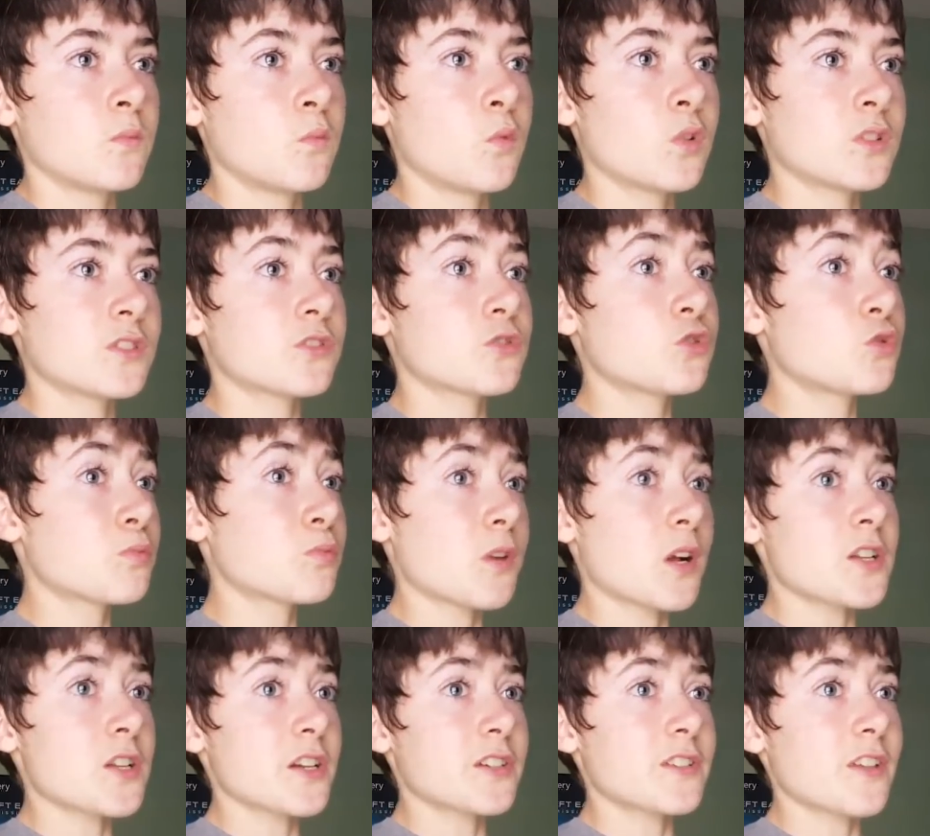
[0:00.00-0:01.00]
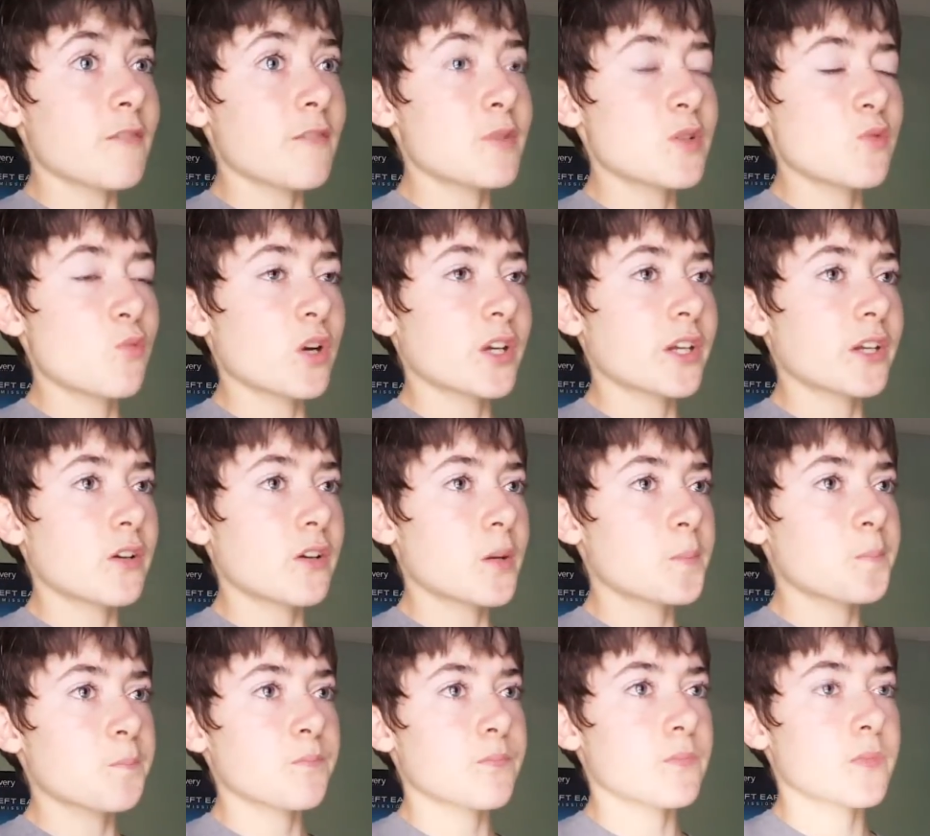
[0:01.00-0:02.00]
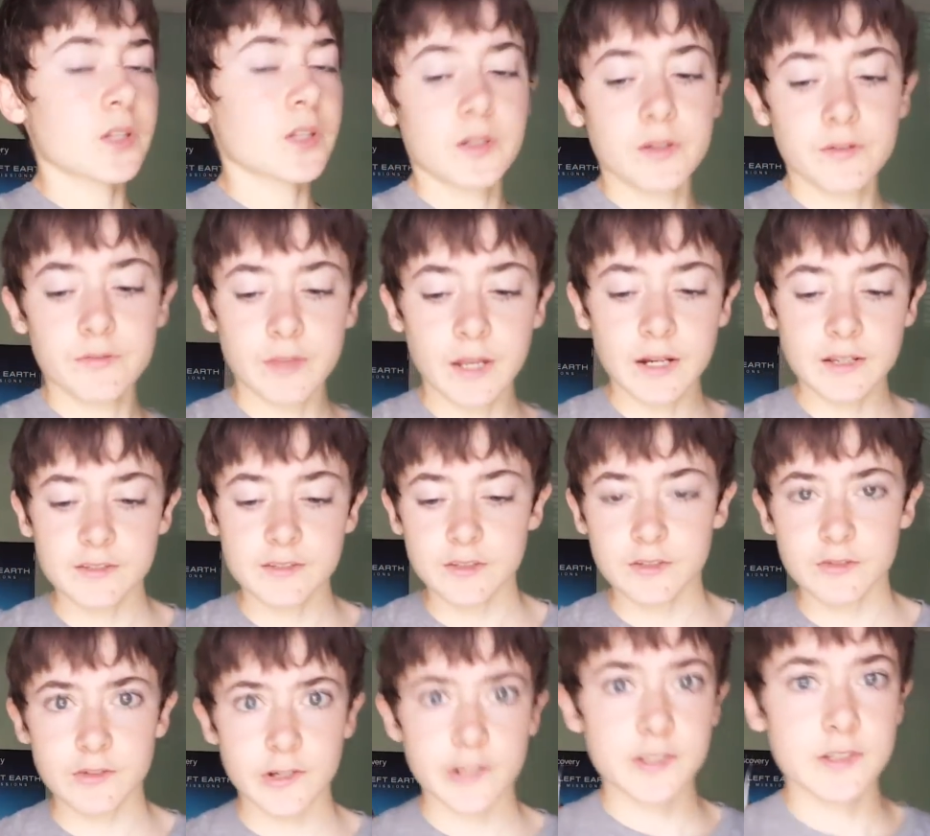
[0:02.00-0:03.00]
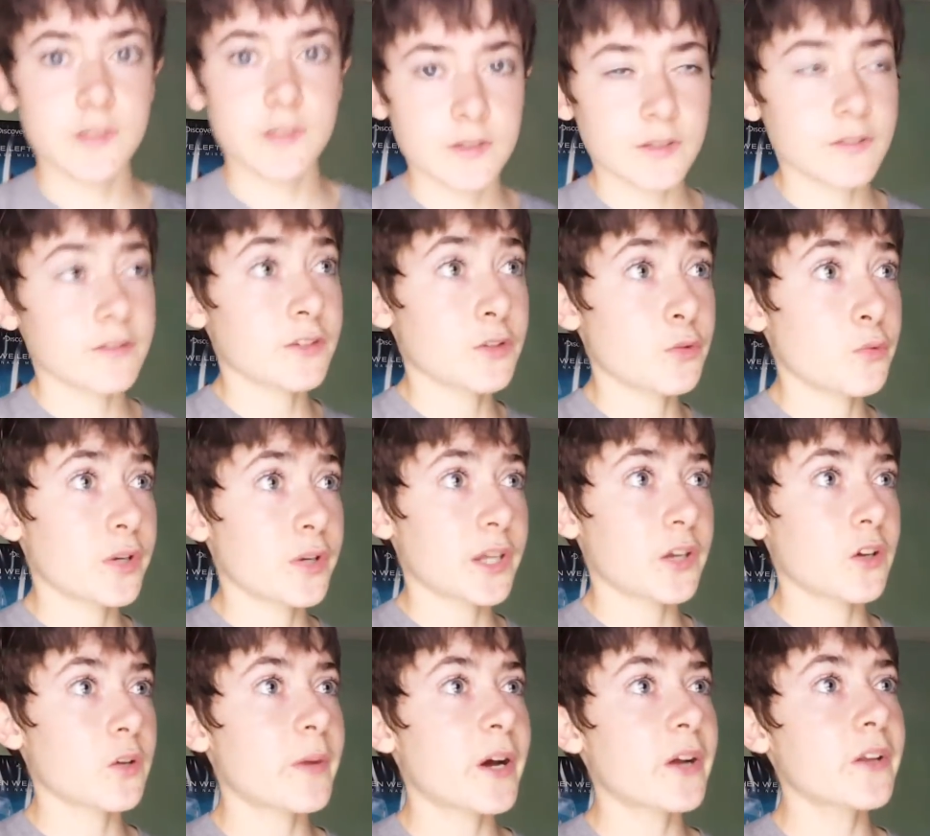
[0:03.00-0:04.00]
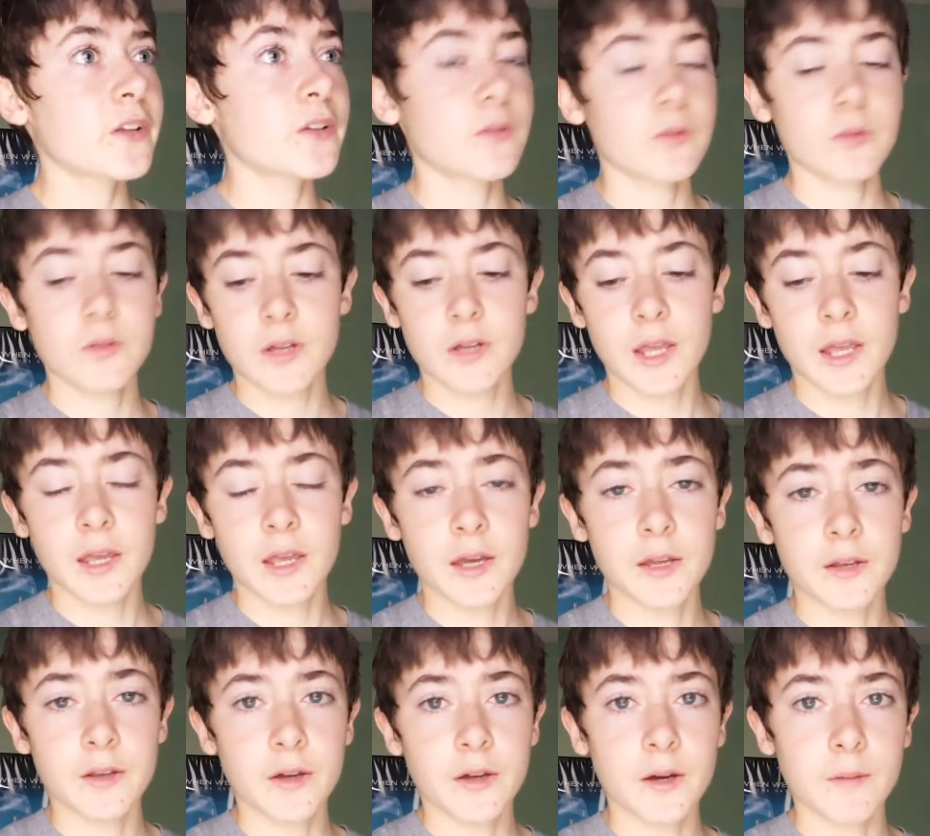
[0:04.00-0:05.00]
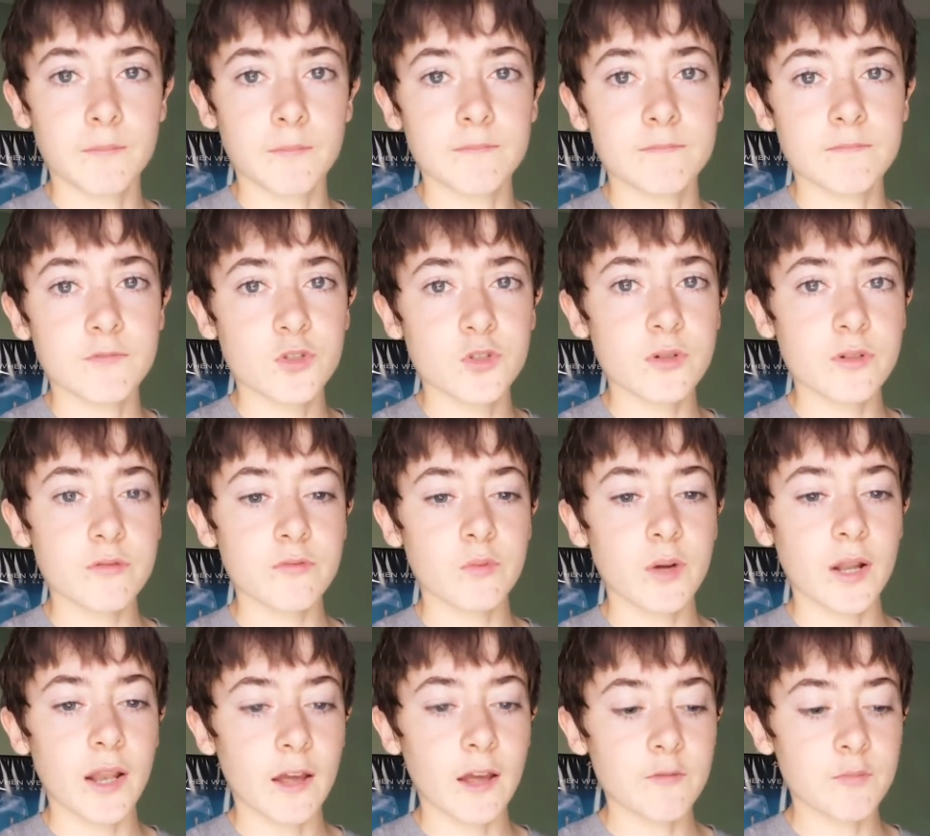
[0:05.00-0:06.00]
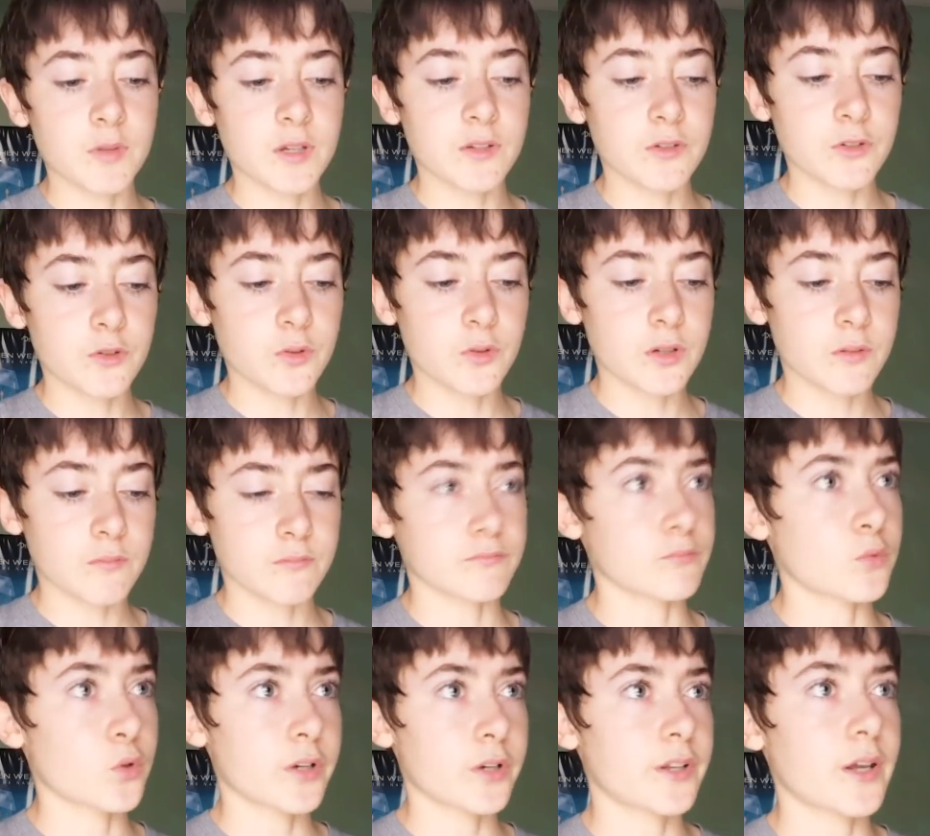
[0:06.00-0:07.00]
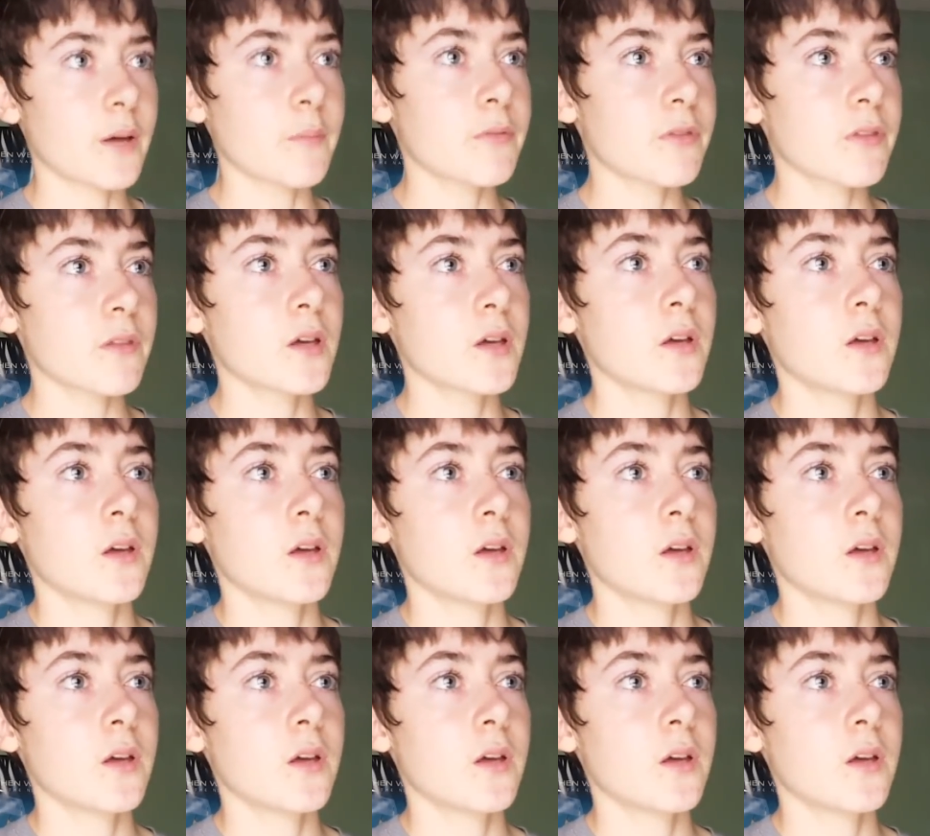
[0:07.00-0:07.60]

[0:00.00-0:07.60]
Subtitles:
what school projects I've been working on, if that is interesting and you want to hear about it, and sort of what I've been doing more in depth